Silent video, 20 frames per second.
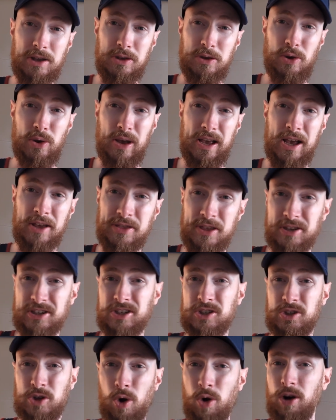you have the
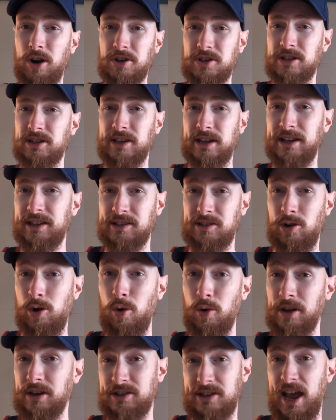storage, because again, it's
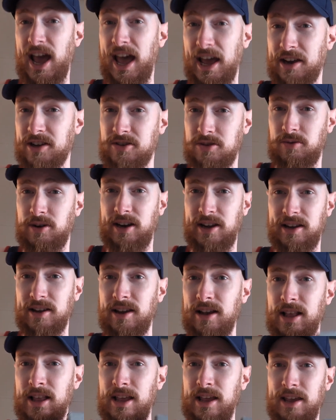holding text,
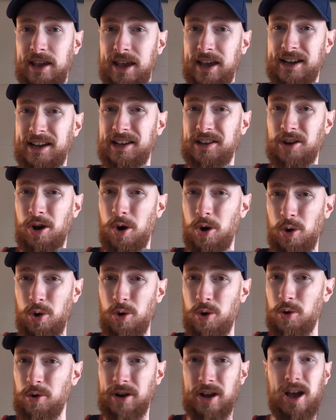right? It can
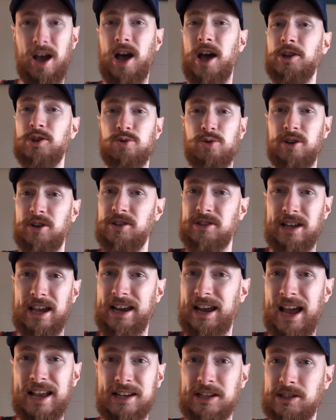hold hundreds.
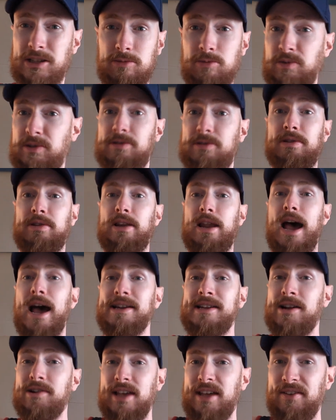Like
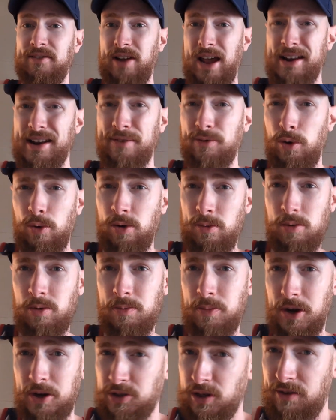I never
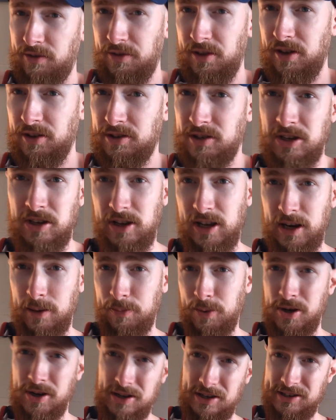remove books off this. You get a
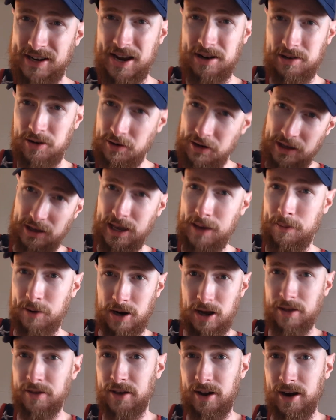book, you download it, you keep
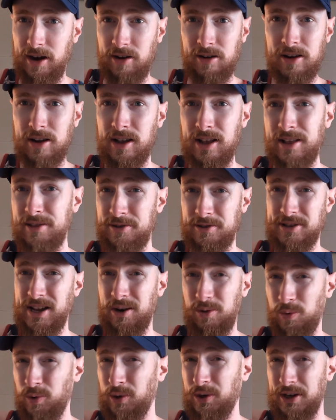it on there. There's
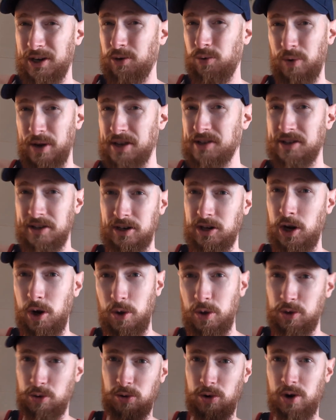not really a reason to
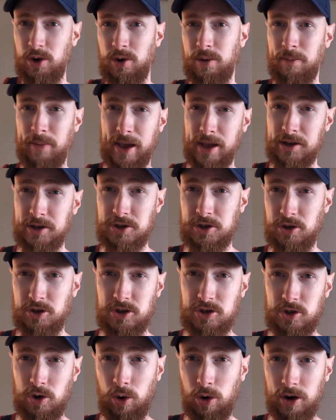go through and manage your
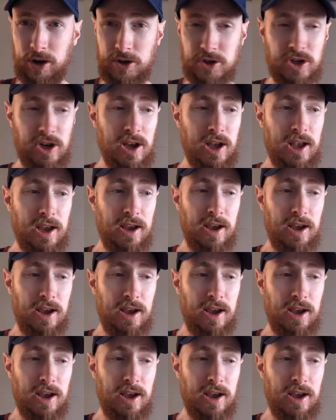storage.